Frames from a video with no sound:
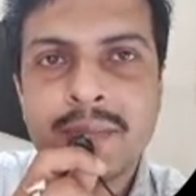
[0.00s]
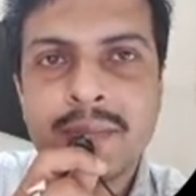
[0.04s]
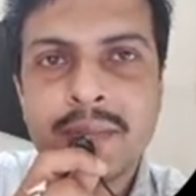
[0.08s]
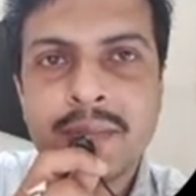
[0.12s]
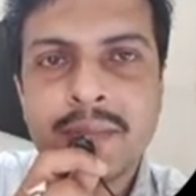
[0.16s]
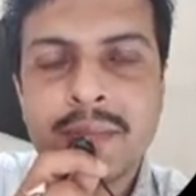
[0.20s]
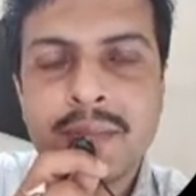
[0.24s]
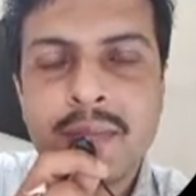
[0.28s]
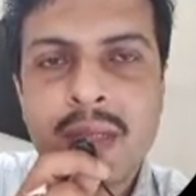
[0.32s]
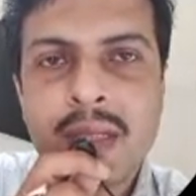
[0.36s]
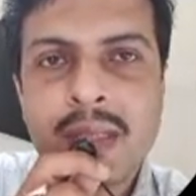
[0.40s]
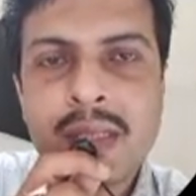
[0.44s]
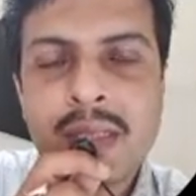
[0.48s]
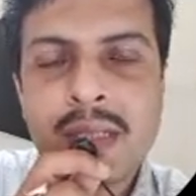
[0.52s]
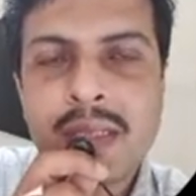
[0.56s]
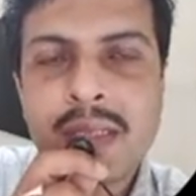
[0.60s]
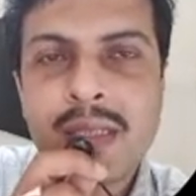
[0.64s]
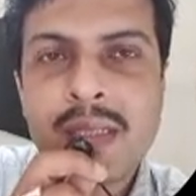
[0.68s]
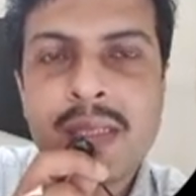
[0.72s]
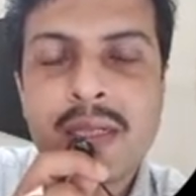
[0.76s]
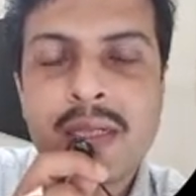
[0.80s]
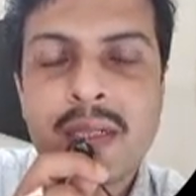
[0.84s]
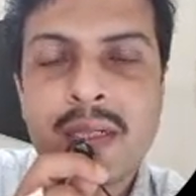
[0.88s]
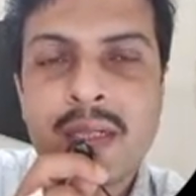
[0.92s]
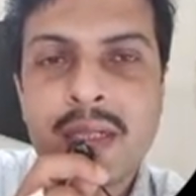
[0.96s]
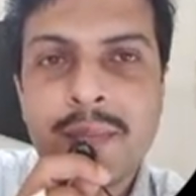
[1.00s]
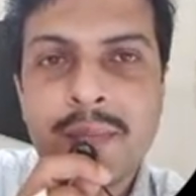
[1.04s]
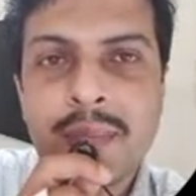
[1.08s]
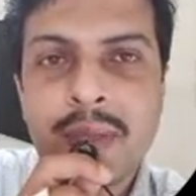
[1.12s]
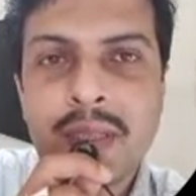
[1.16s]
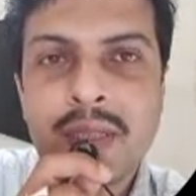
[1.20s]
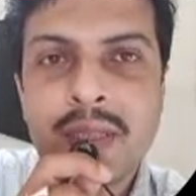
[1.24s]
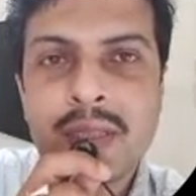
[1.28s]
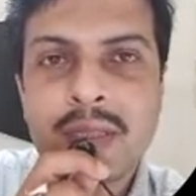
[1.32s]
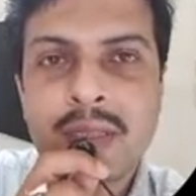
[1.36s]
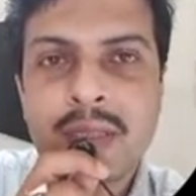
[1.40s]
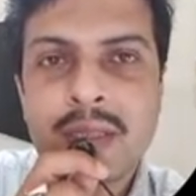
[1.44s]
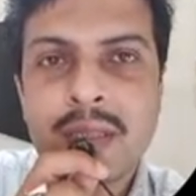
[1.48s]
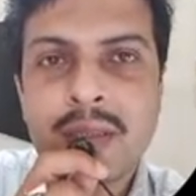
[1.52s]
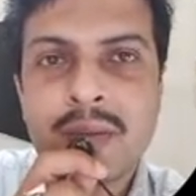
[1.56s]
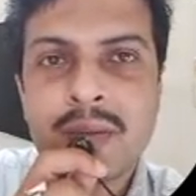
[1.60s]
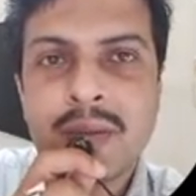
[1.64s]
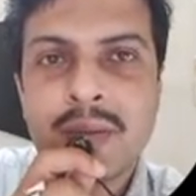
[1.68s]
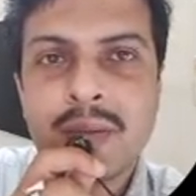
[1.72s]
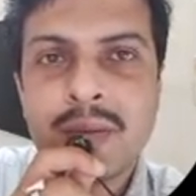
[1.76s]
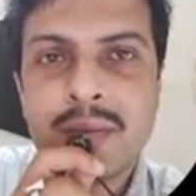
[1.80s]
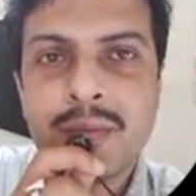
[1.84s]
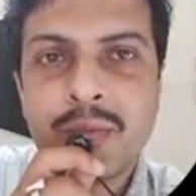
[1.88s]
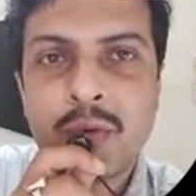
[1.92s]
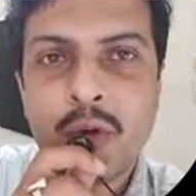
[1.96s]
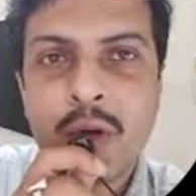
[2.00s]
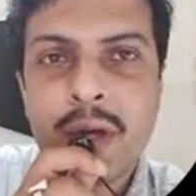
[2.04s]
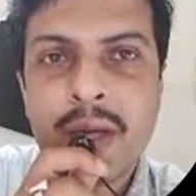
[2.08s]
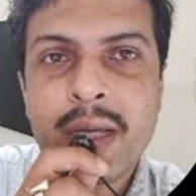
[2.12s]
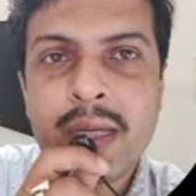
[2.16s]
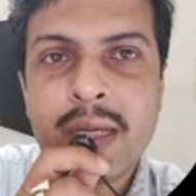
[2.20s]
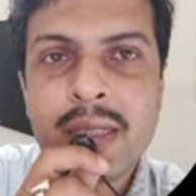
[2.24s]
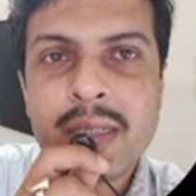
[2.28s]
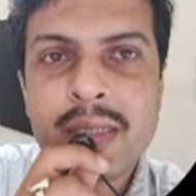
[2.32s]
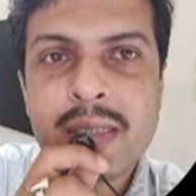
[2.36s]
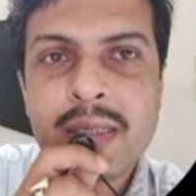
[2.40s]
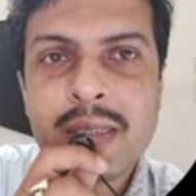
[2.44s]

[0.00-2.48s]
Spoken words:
such as the temperature, voice,